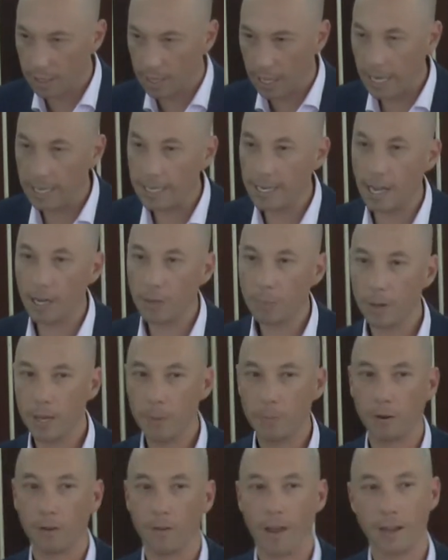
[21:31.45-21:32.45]
And young
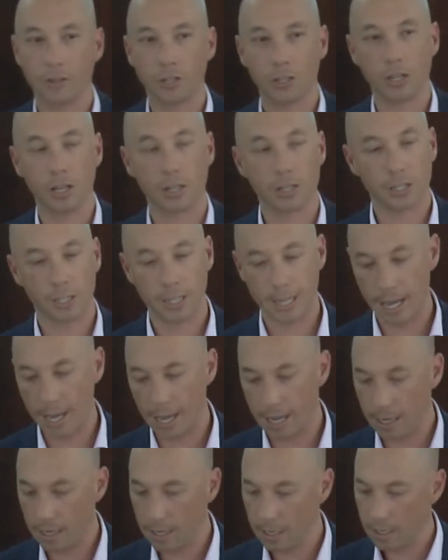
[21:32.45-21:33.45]
people of our church
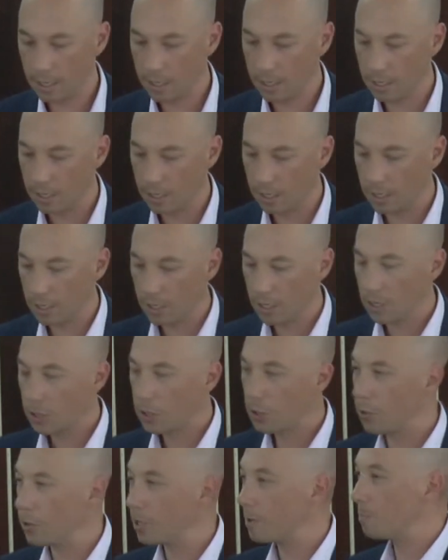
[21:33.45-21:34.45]
today,
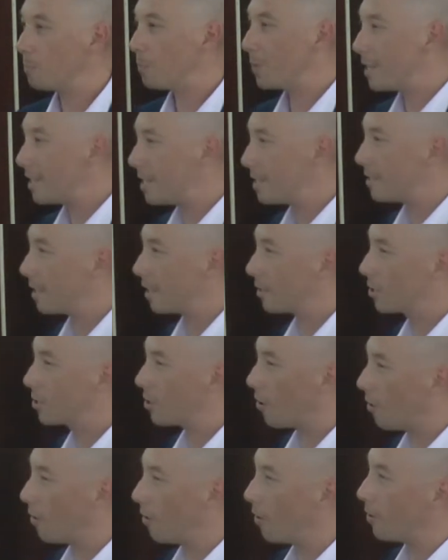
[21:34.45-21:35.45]
could it be that
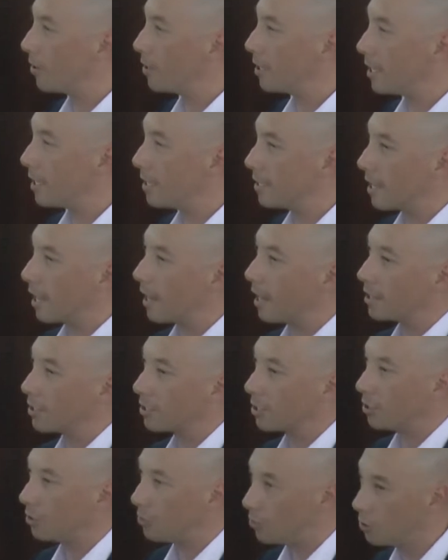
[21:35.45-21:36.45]
God is
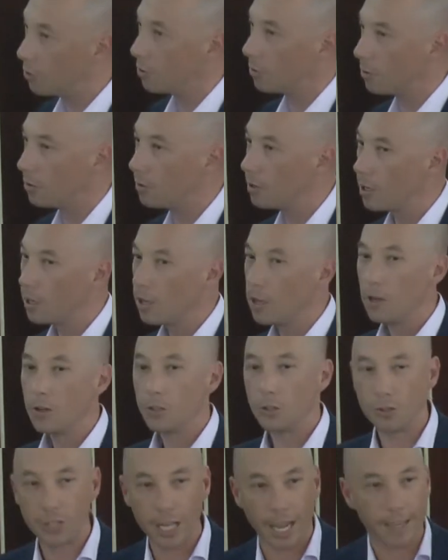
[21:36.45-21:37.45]
asking you
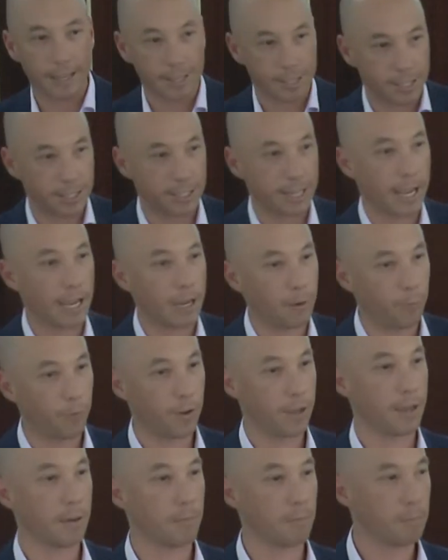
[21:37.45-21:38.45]
to take a stand
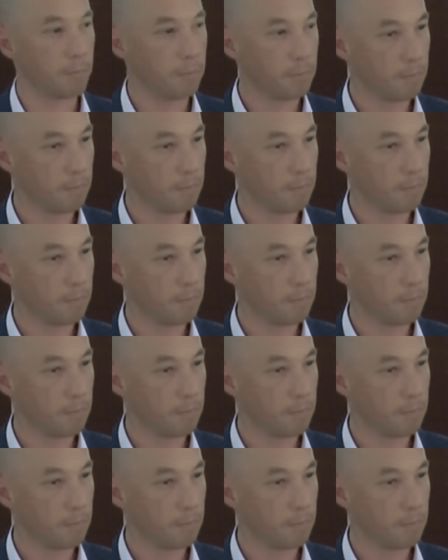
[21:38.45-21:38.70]
for Him